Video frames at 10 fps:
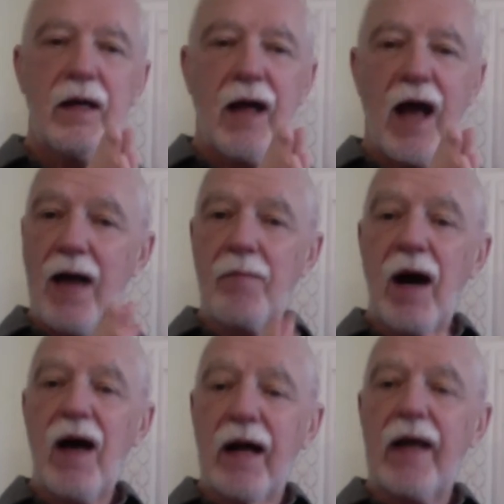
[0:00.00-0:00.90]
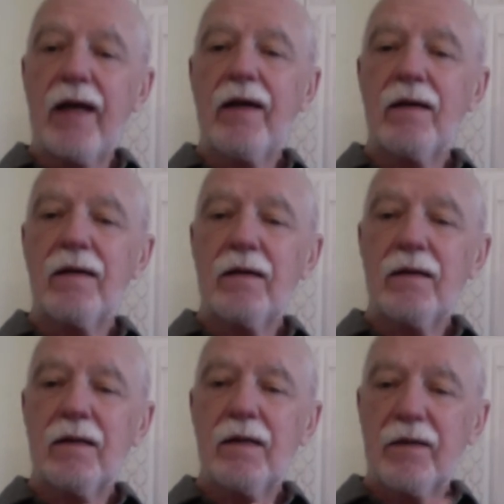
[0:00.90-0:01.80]
Am I
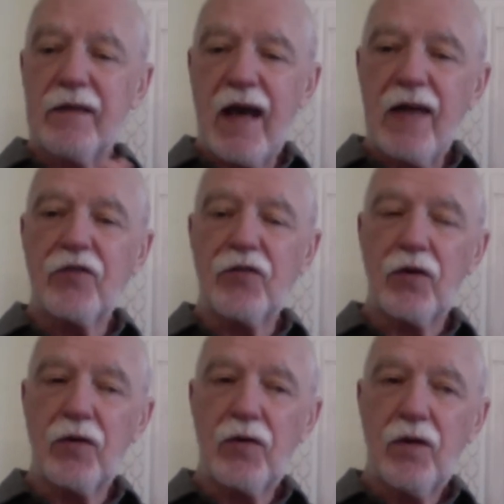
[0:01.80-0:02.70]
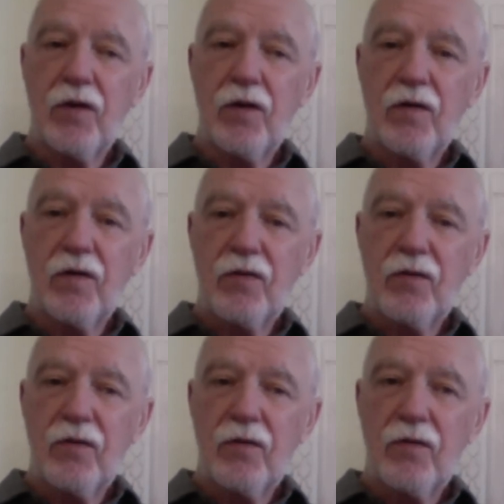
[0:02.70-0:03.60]
the answer
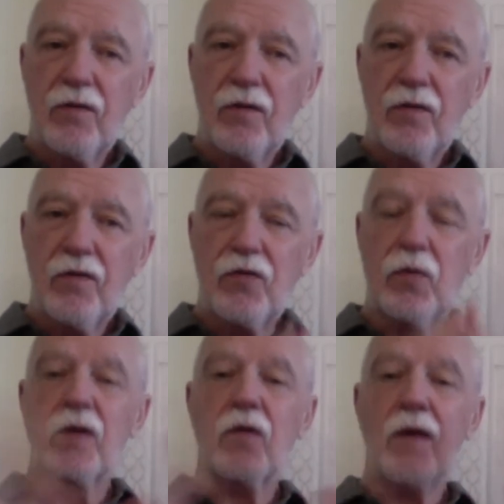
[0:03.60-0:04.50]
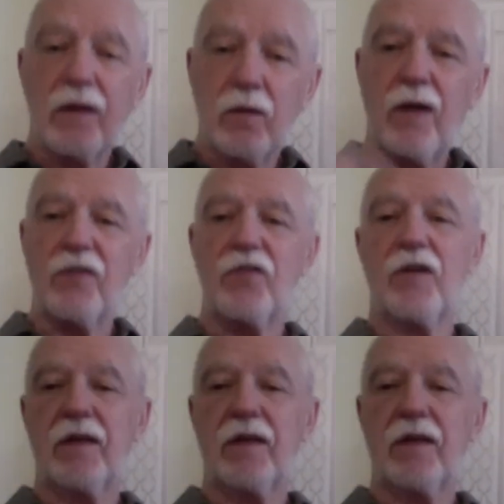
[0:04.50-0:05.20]
to a great question?